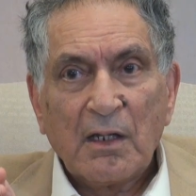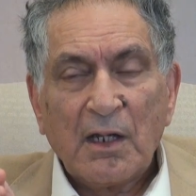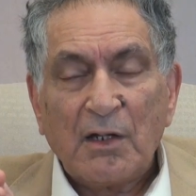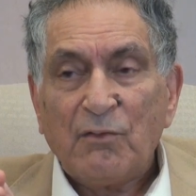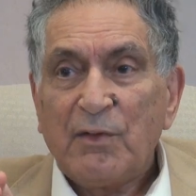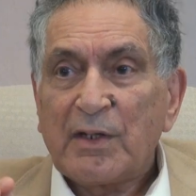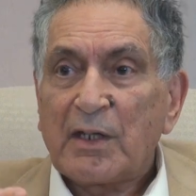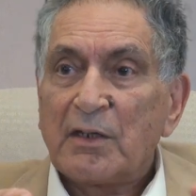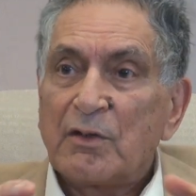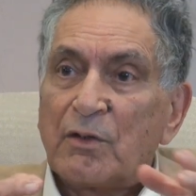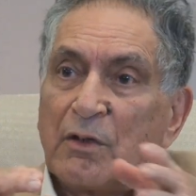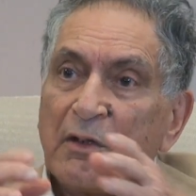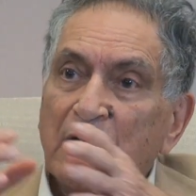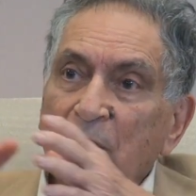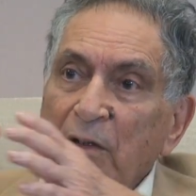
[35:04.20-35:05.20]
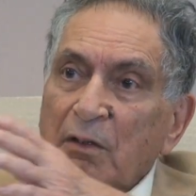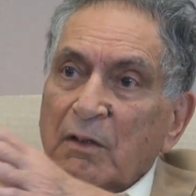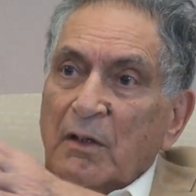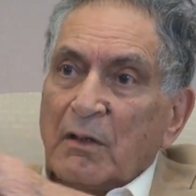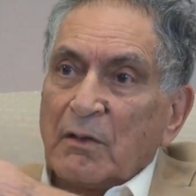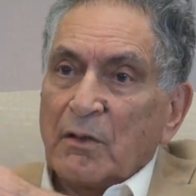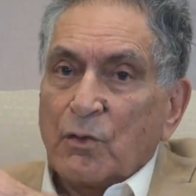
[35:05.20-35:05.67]
and we can
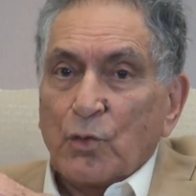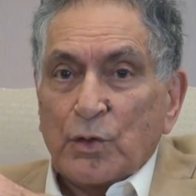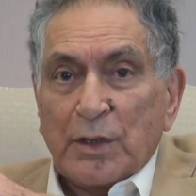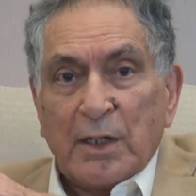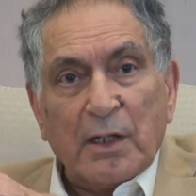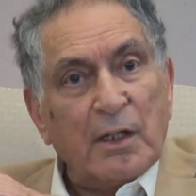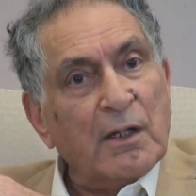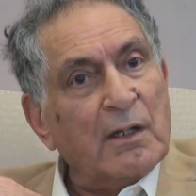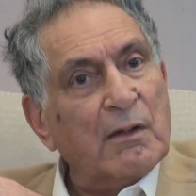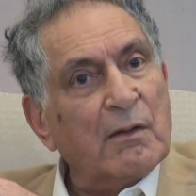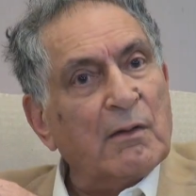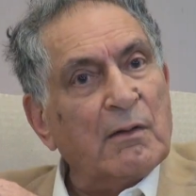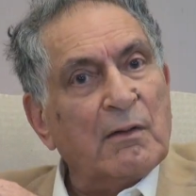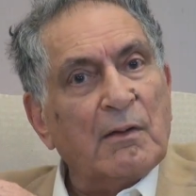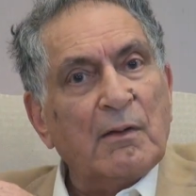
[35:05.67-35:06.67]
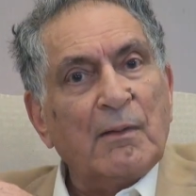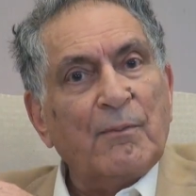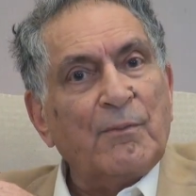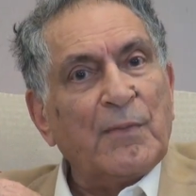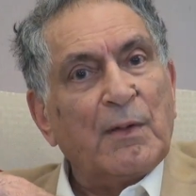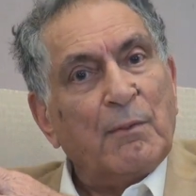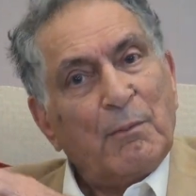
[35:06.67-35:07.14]
do the
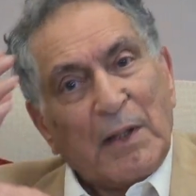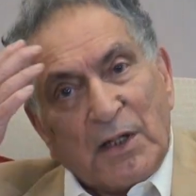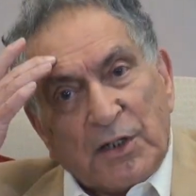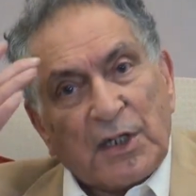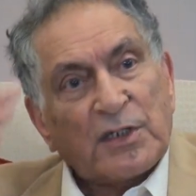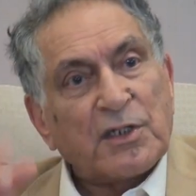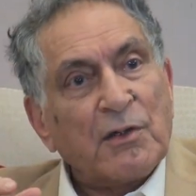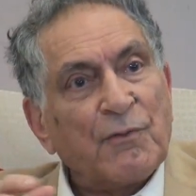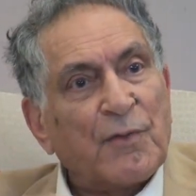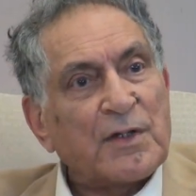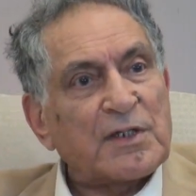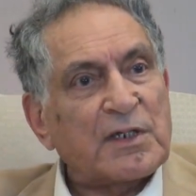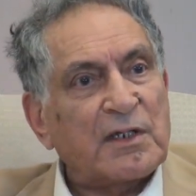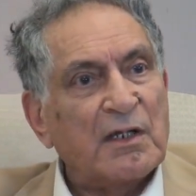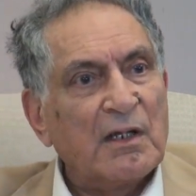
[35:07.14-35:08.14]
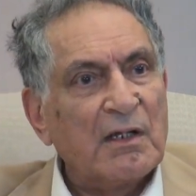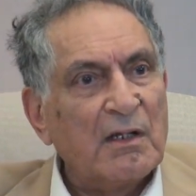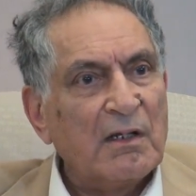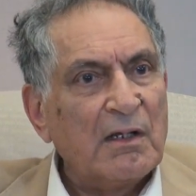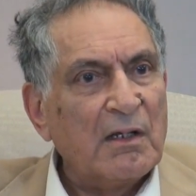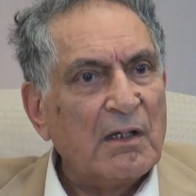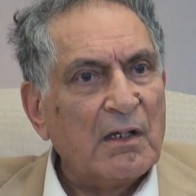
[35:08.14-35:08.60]
meditation first.
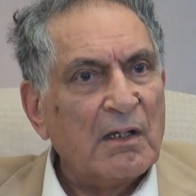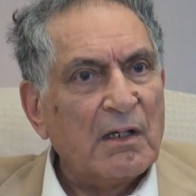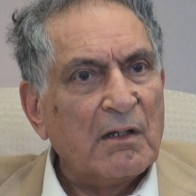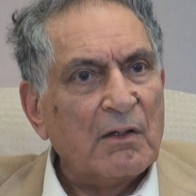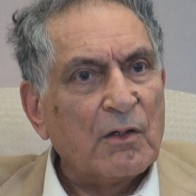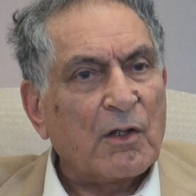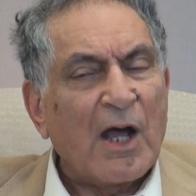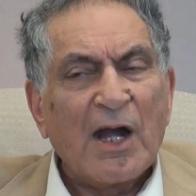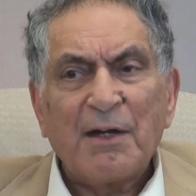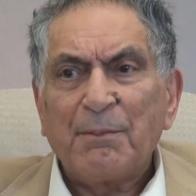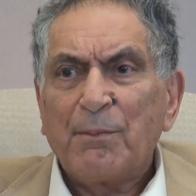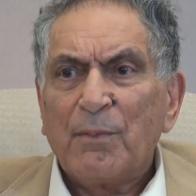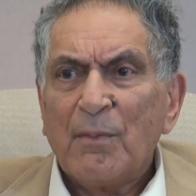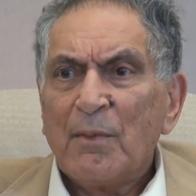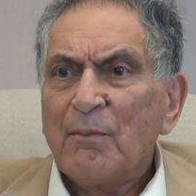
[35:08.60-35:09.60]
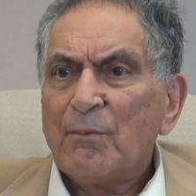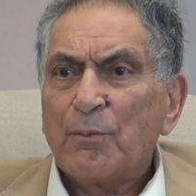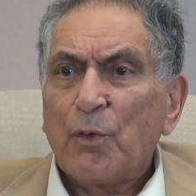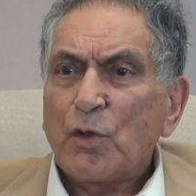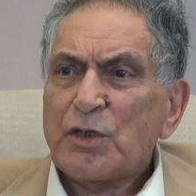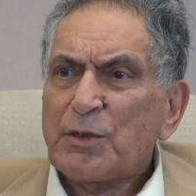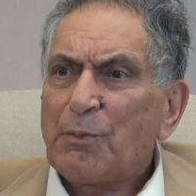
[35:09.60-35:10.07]
You can't
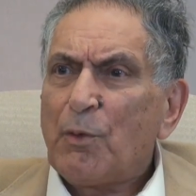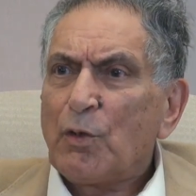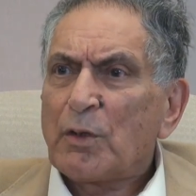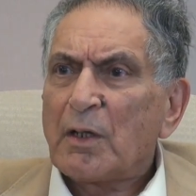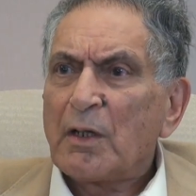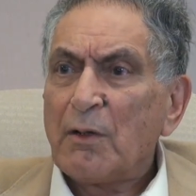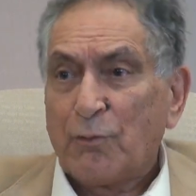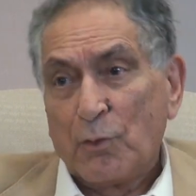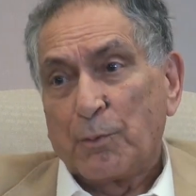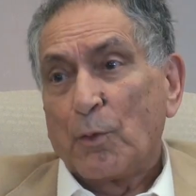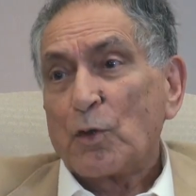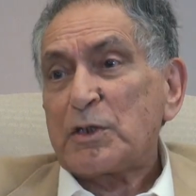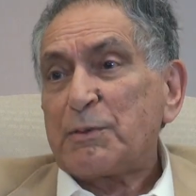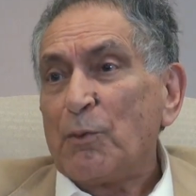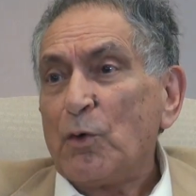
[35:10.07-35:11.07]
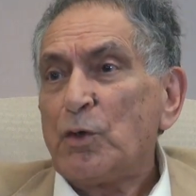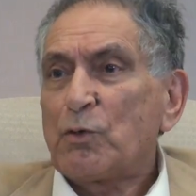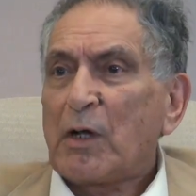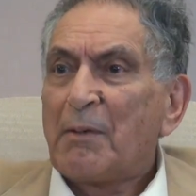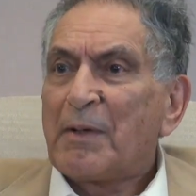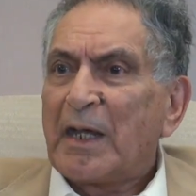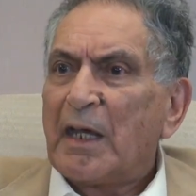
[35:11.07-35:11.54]
postpone. If you postpone, you
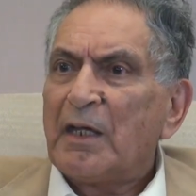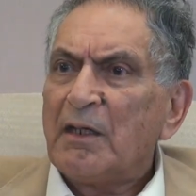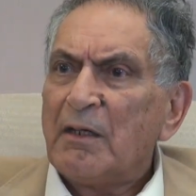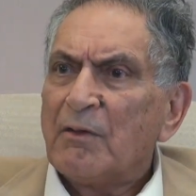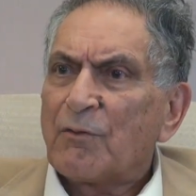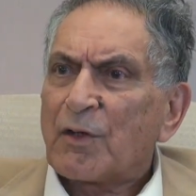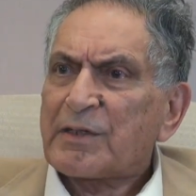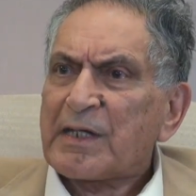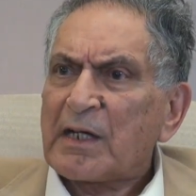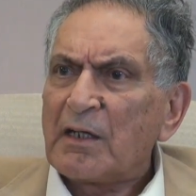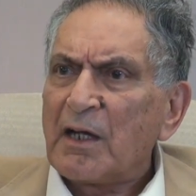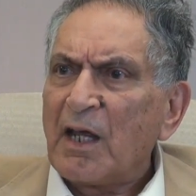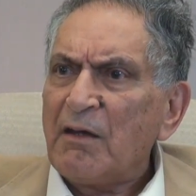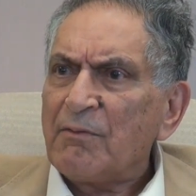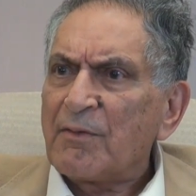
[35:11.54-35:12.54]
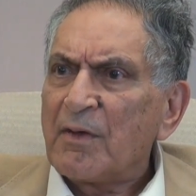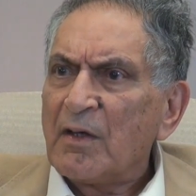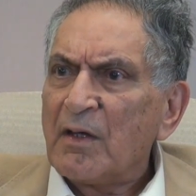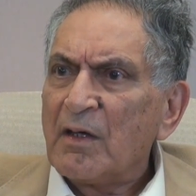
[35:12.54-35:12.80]
come again for second life.